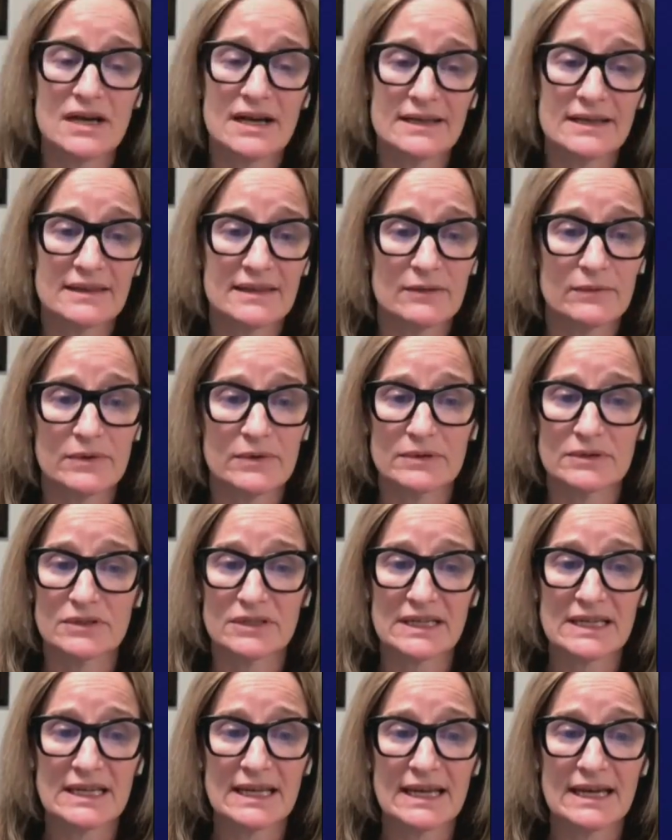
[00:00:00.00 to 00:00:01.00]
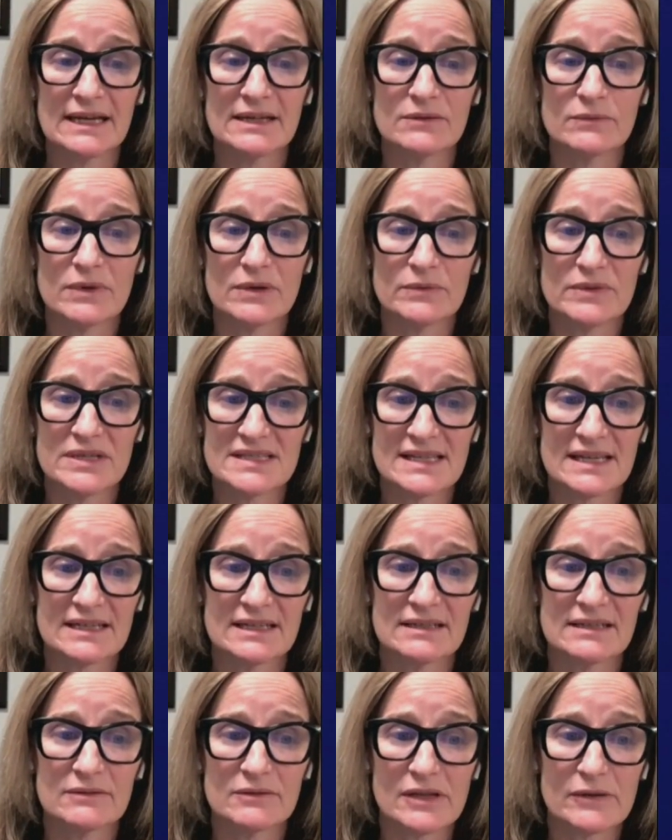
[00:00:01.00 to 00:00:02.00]
lot that we were looking at when we said
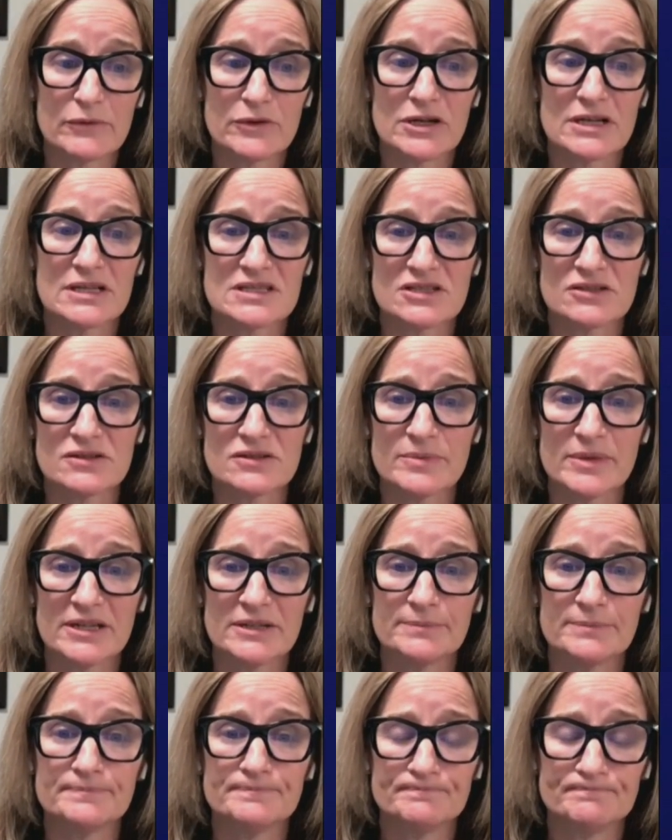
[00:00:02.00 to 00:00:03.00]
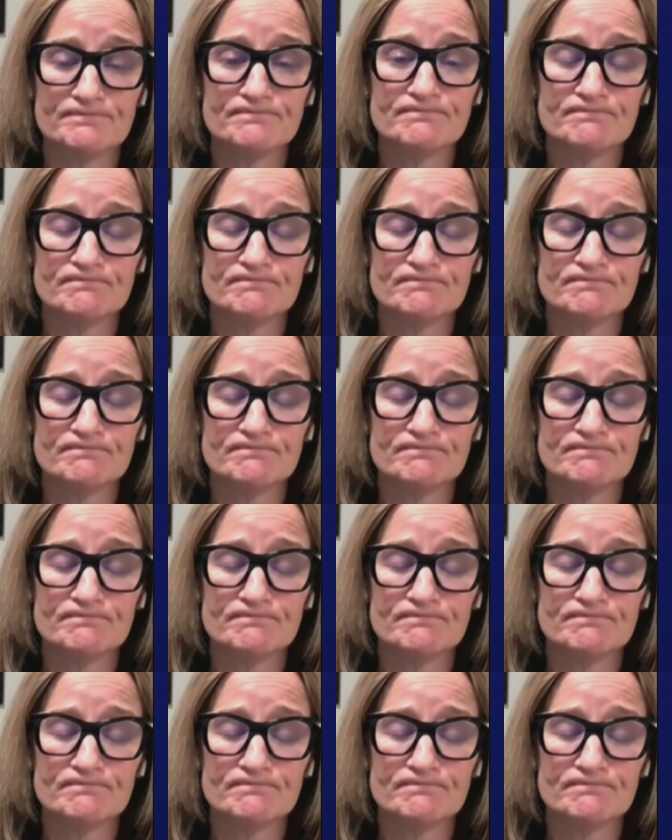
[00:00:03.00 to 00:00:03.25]
it that we're concerned about. Okay.